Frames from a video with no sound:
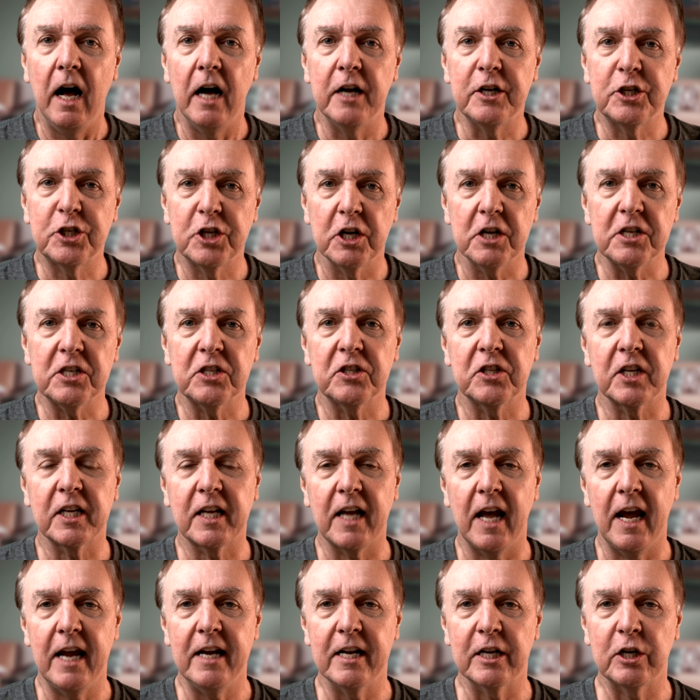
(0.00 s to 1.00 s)
Adjust the
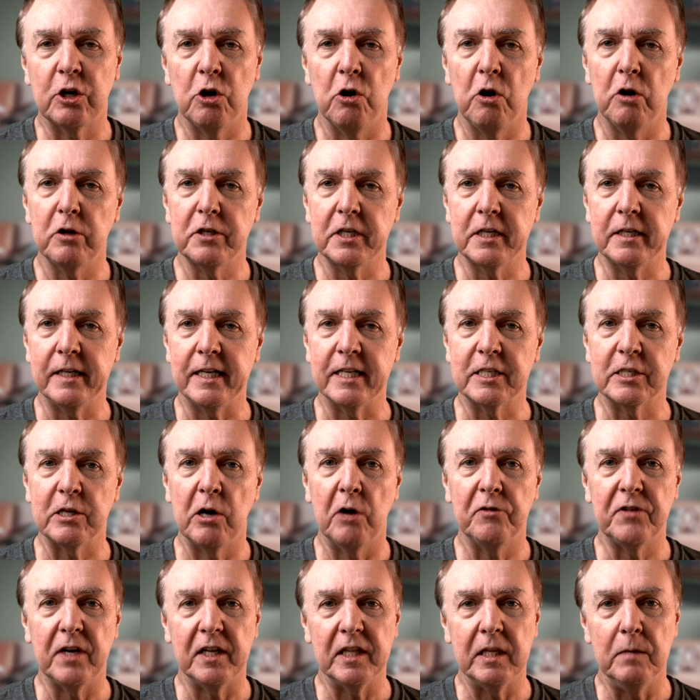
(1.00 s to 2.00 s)
gain accordingly
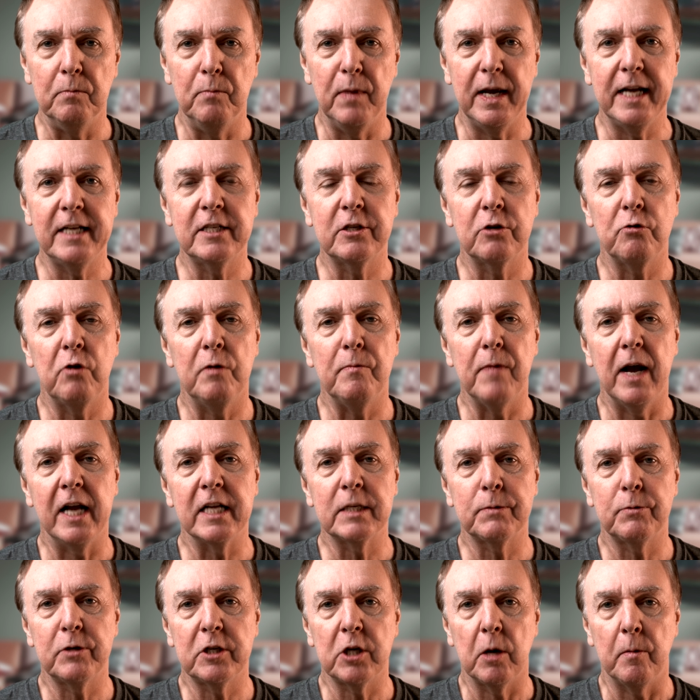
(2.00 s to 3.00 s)
so that the meter
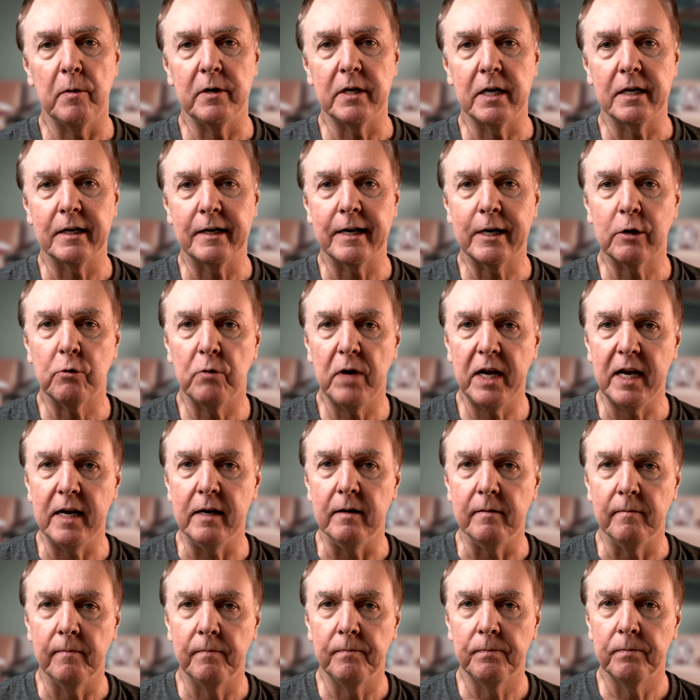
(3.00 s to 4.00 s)
remains predominantly
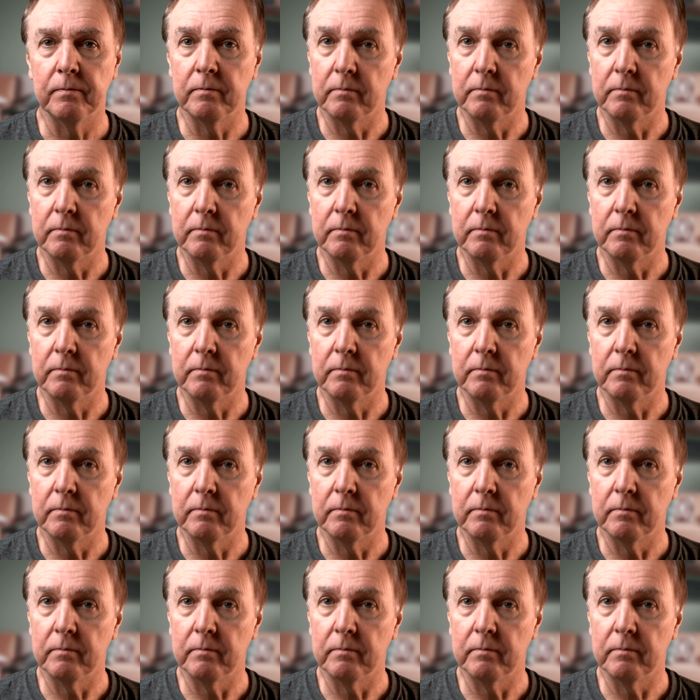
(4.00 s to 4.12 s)
green.